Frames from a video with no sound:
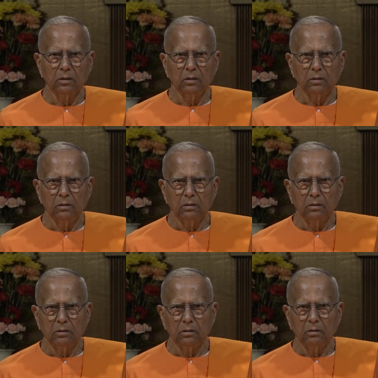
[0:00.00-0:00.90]

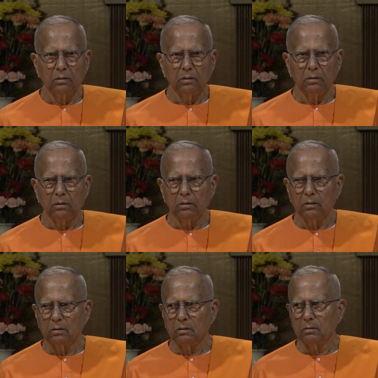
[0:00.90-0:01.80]

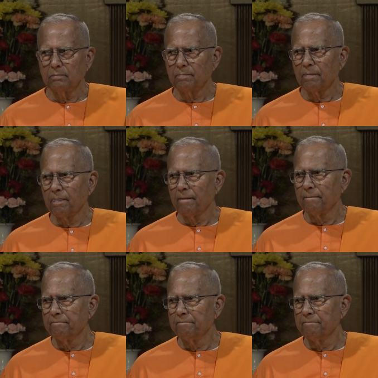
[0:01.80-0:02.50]
Nobody speaks.